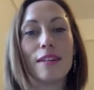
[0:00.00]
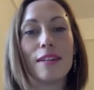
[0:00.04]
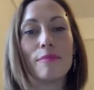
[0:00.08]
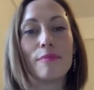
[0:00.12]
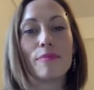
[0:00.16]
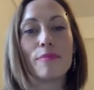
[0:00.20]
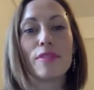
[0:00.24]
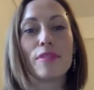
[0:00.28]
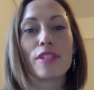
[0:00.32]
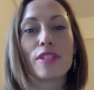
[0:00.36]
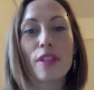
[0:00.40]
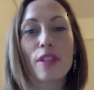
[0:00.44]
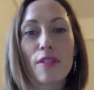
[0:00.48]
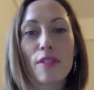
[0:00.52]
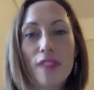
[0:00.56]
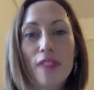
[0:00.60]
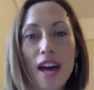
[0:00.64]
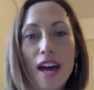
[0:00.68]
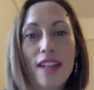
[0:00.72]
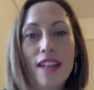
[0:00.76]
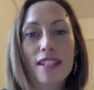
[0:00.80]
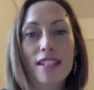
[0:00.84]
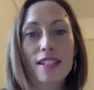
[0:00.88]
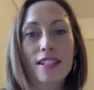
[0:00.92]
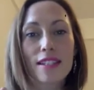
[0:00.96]
So
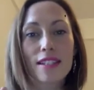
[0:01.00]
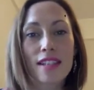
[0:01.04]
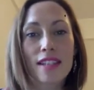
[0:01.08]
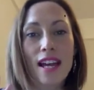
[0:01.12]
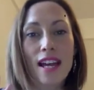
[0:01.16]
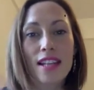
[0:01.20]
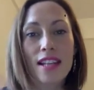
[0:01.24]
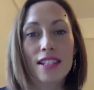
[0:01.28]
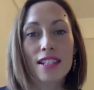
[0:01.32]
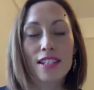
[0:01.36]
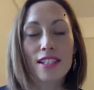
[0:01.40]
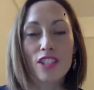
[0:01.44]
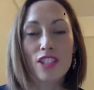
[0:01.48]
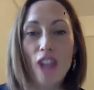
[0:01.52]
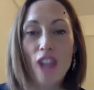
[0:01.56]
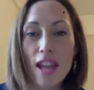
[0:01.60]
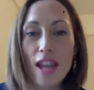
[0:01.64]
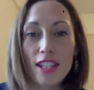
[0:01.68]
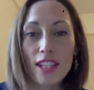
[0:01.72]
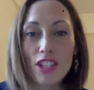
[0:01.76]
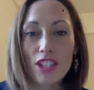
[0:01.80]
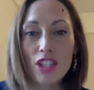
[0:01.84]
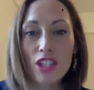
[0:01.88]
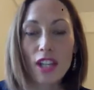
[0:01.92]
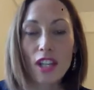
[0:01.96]
that's
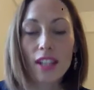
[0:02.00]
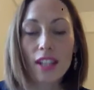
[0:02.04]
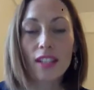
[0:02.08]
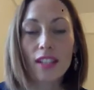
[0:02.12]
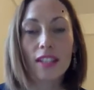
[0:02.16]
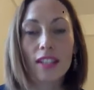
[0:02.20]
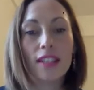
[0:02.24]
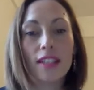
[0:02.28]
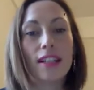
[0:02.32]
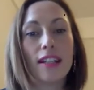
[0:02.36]
challenging,